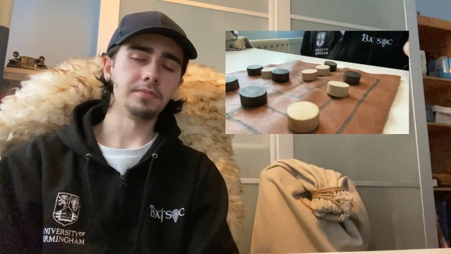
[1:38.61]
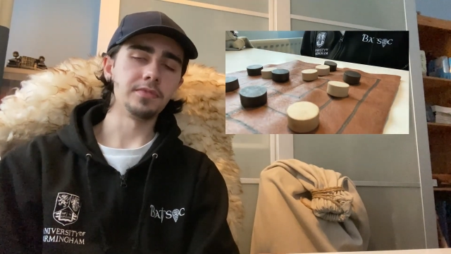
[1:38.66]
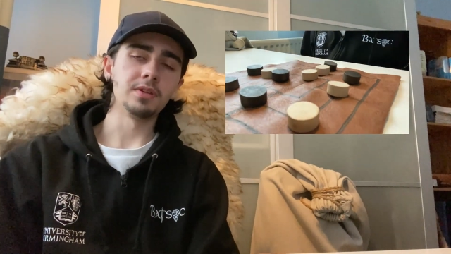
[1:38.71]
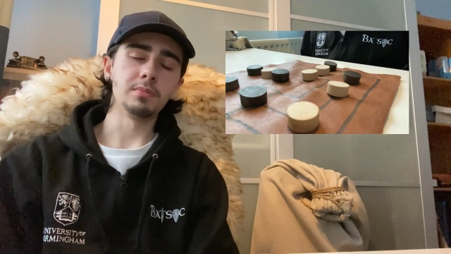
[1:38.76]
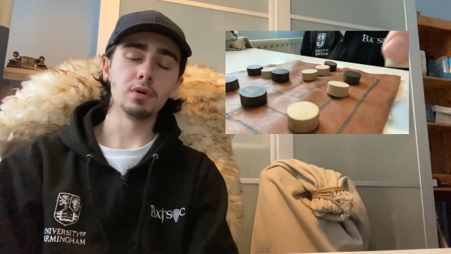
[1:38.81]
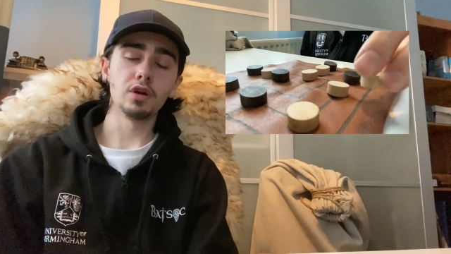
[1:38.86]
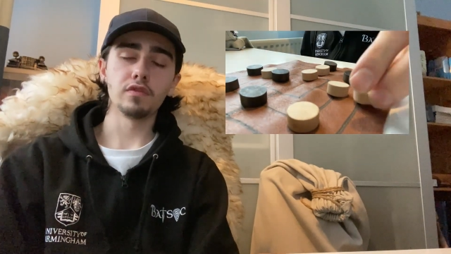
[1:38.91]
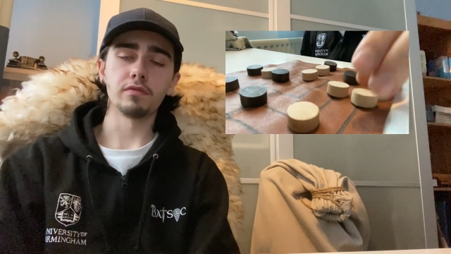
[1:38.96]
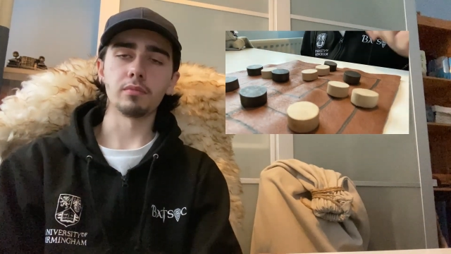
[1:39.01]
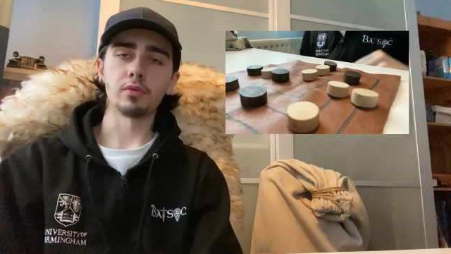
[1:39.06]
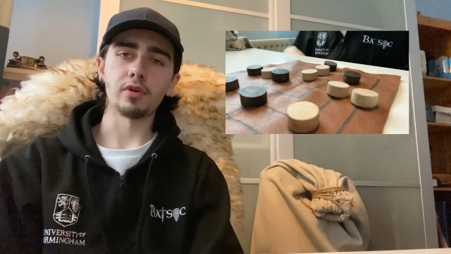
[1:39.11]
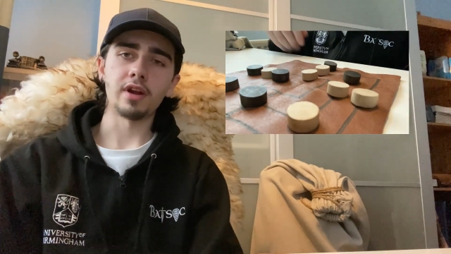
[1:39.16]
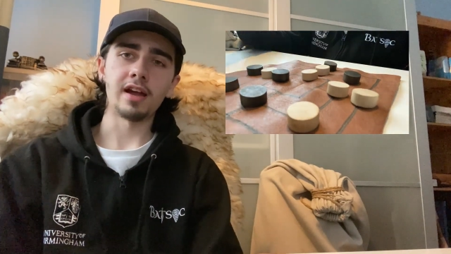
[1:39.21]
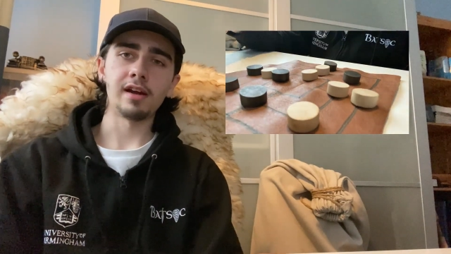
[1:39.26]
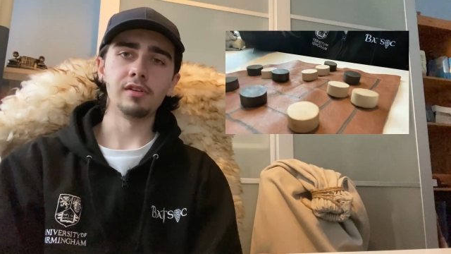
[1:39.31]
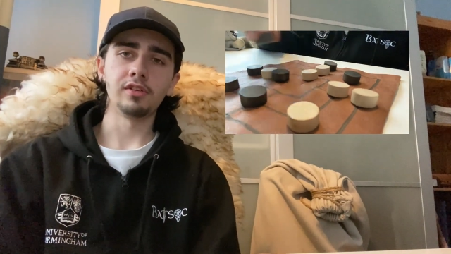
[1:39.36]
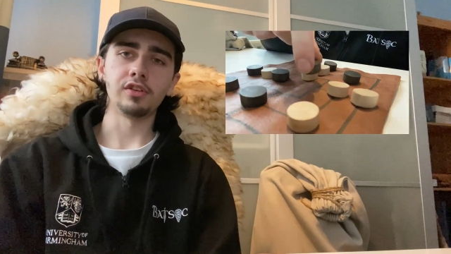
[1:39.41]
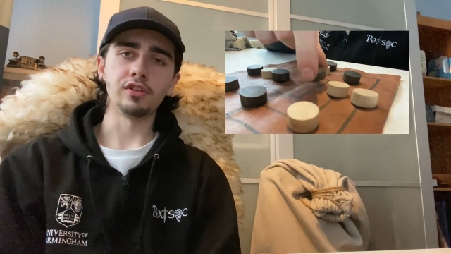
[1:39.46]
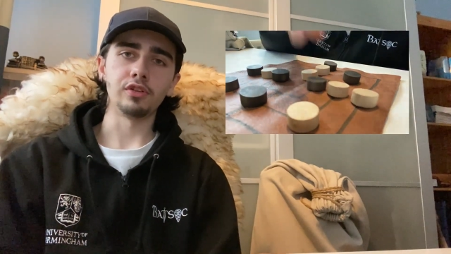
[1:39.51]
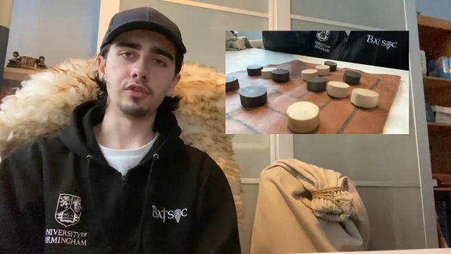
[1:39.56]
you move them
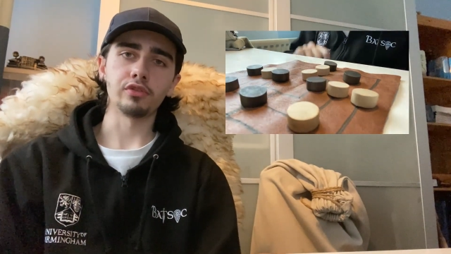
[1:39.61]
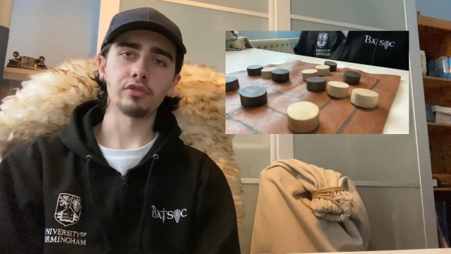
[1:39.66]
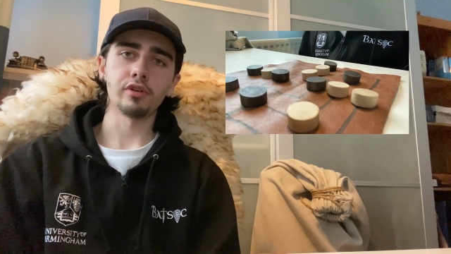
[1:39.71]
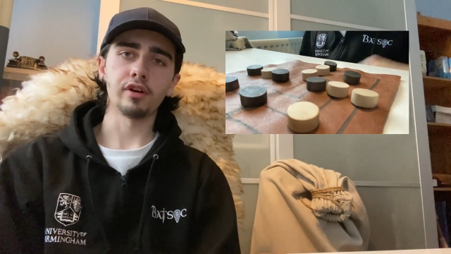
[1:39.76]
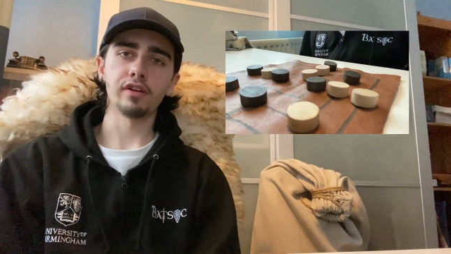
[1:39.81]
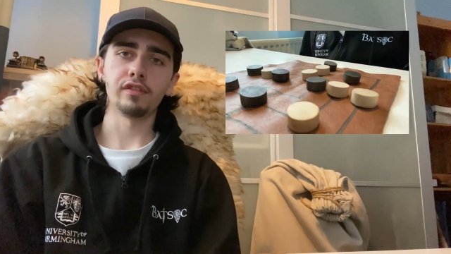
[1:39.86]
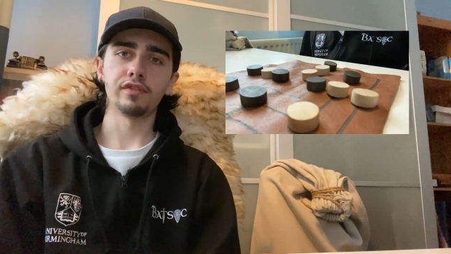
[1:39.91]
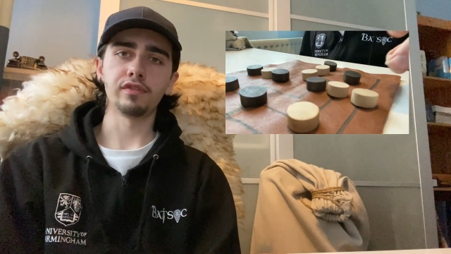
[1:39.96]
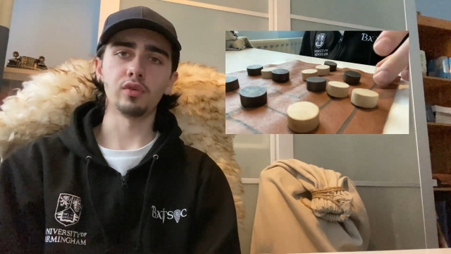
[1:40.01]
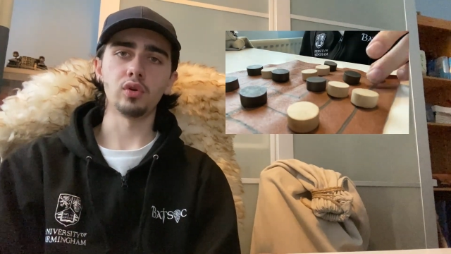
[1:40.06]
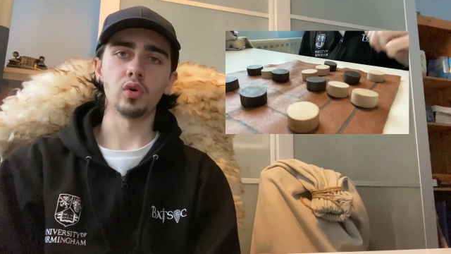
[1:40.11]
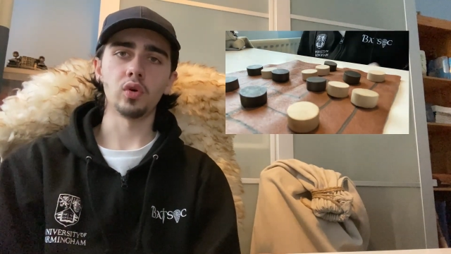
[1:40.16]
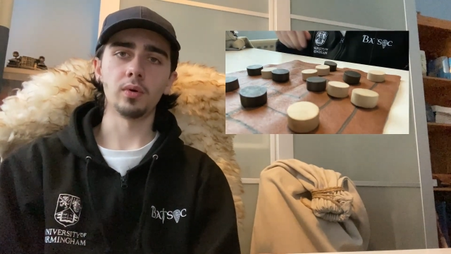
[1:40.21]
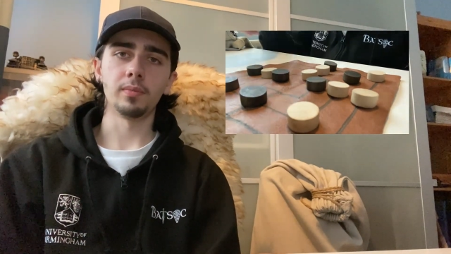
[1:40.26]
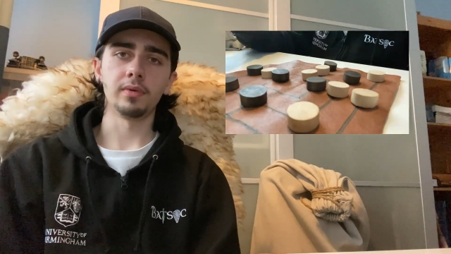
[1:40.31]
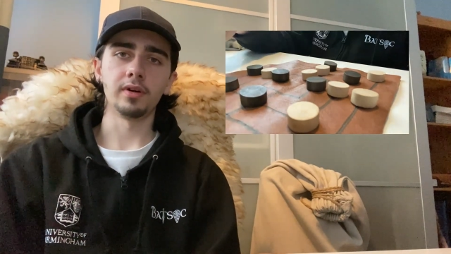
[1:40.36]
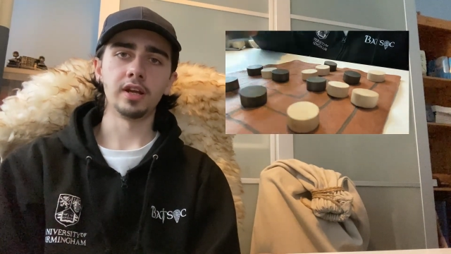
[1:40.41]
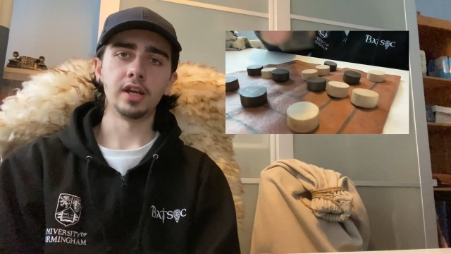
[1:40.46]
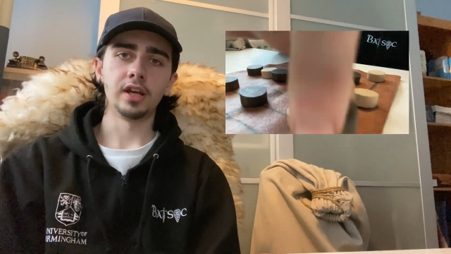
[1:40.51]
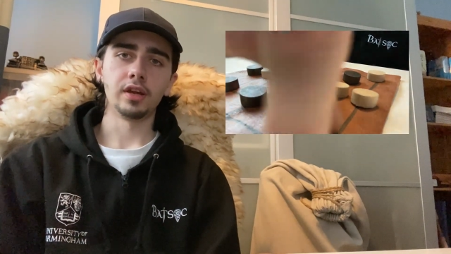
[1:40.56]
around and you try and
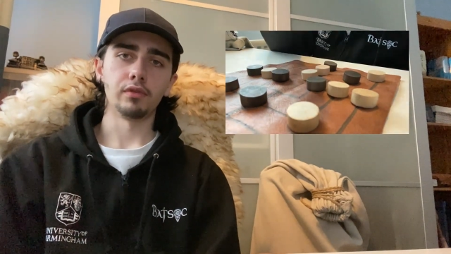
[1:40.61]
form